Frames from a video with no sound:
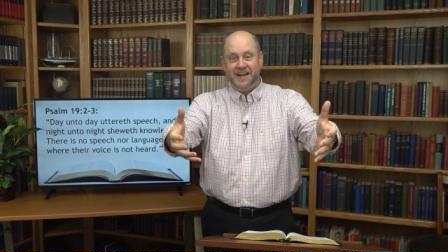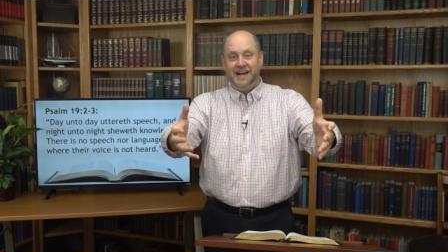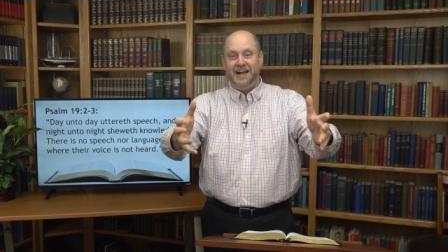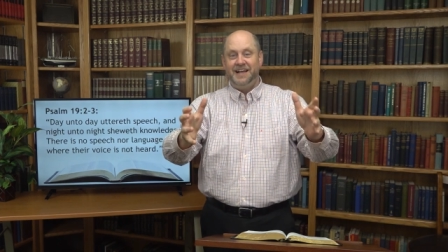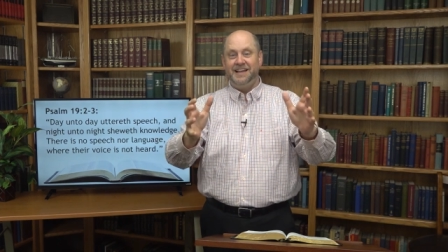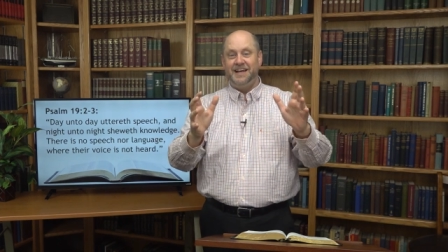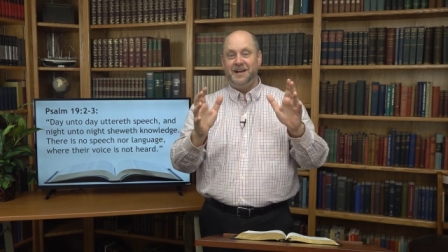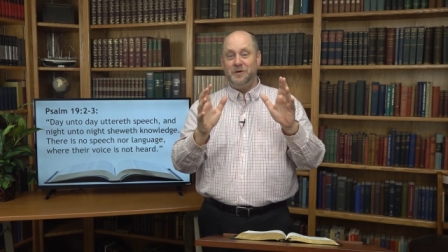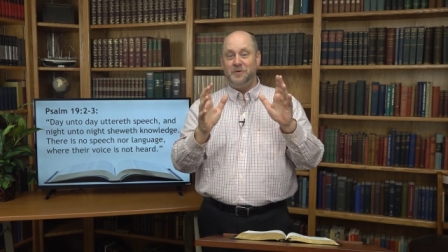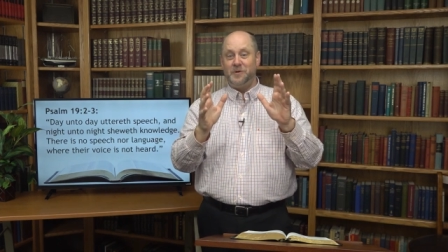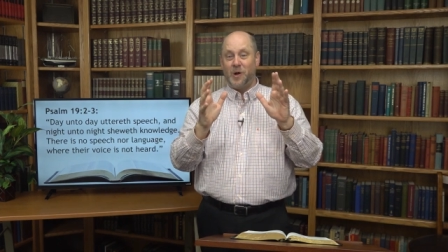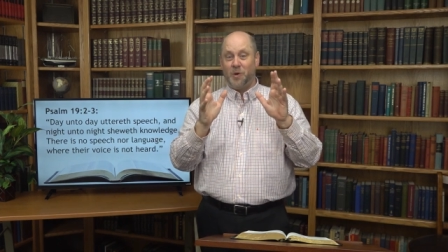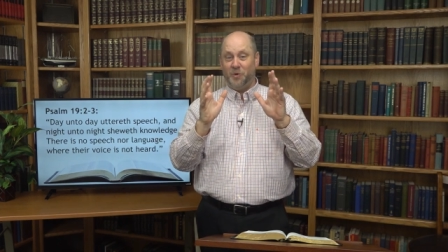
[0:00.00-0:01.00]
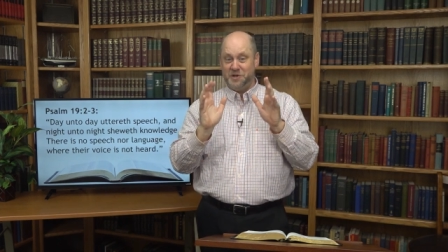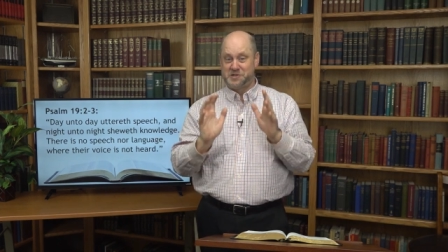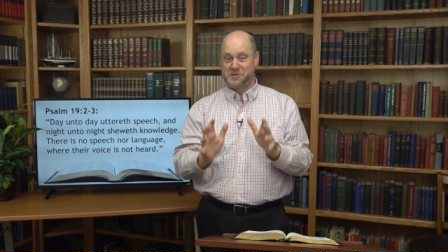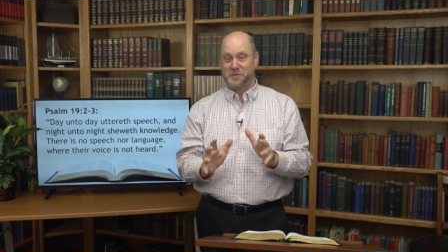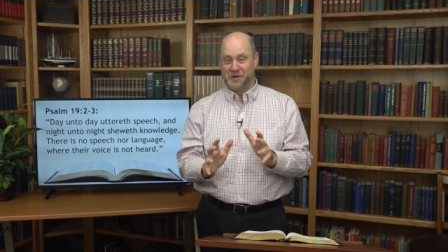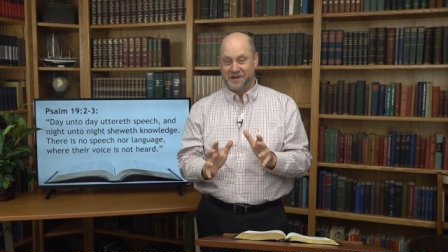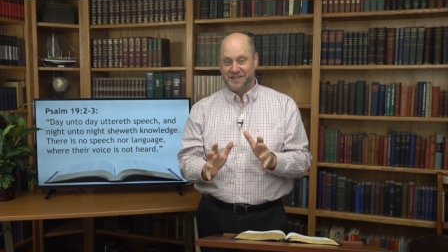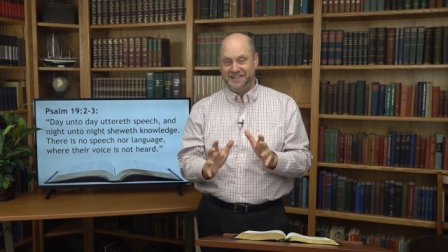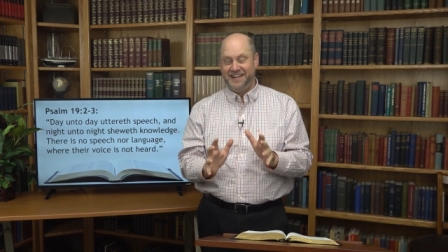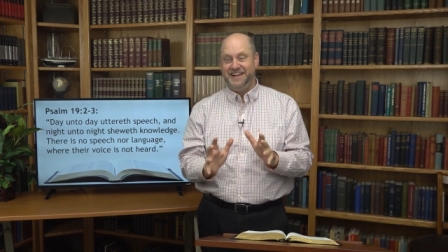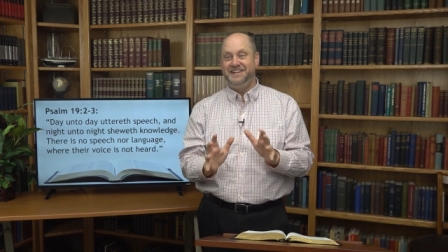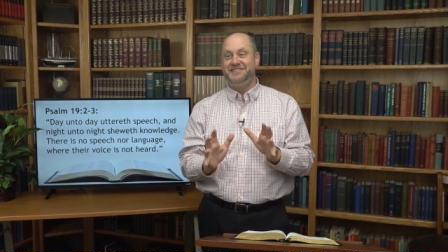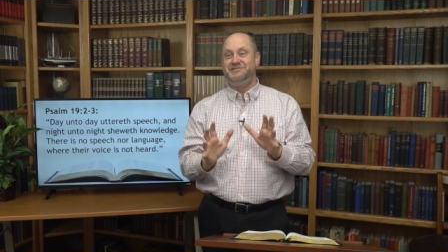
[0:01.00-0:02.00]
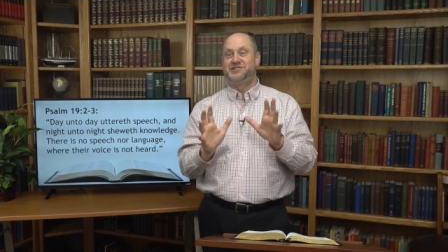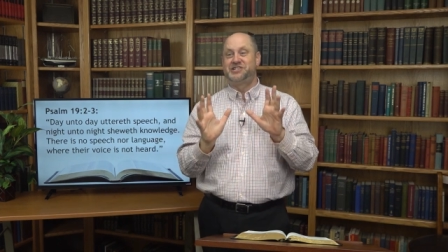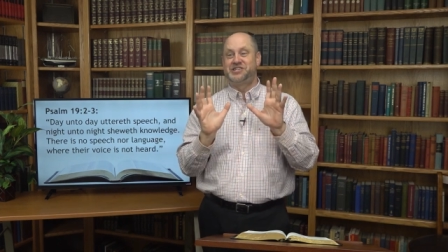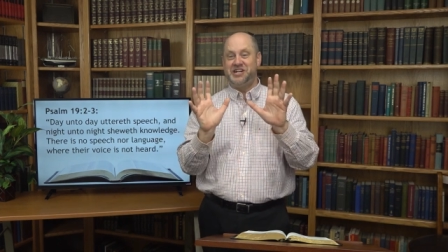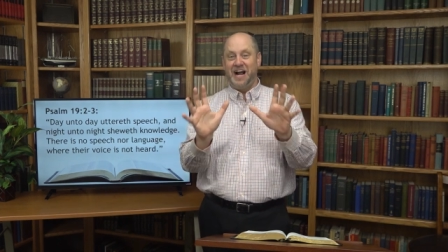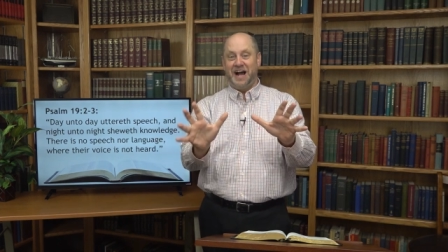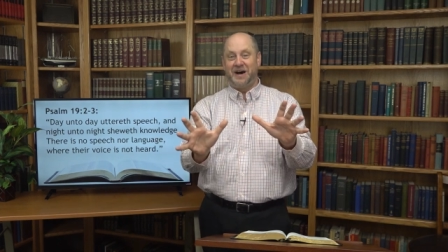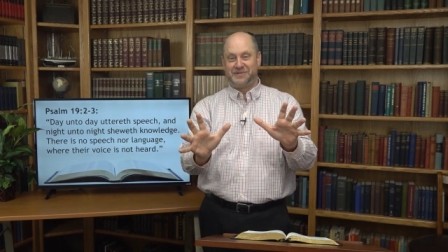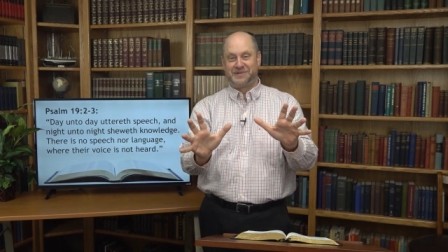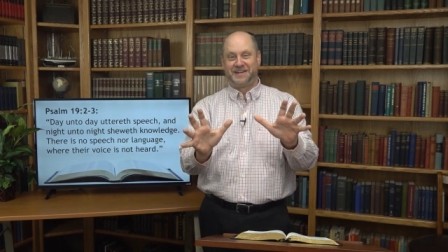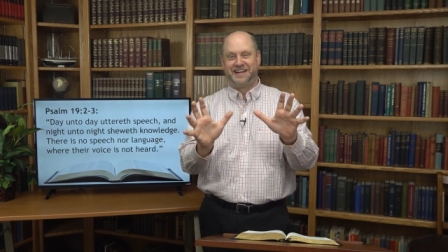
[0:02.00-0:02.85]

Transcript: and they don't whisper it, they shout